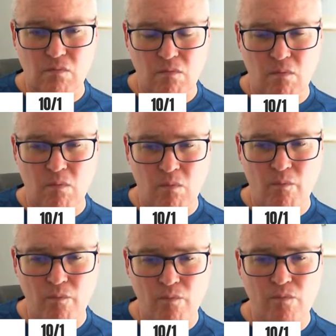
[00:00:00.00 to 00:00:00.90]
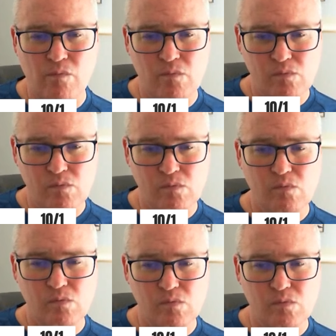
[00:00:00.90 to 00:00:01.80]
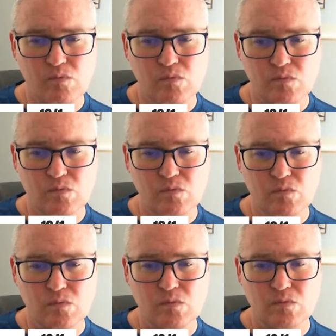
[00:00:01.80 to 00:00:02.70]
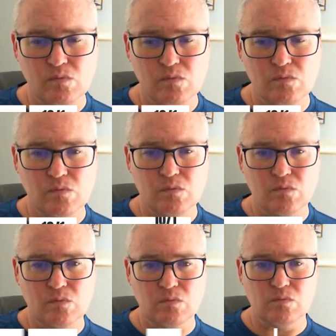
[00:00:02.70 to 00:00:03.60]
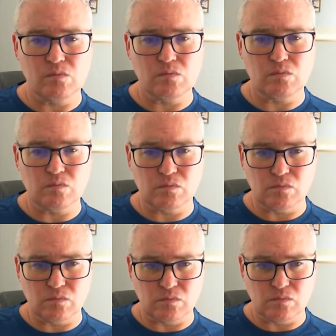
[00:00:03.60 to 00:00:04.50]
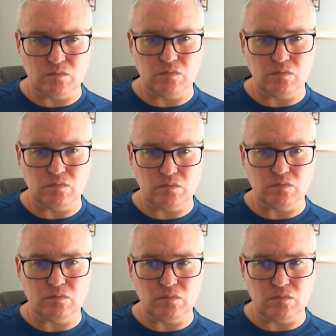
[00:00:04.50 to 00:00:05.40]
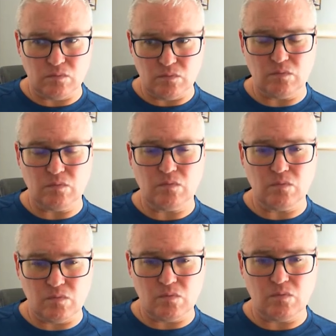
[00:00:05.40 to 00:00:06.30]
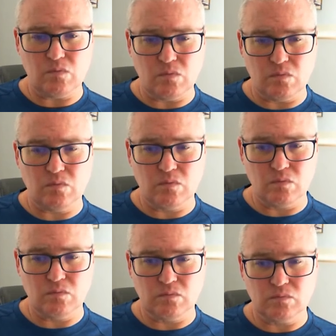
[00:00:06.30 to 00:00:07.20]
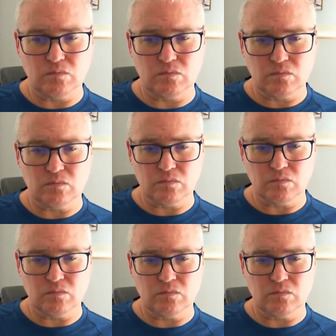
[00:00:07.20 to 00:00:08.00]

(not speaking)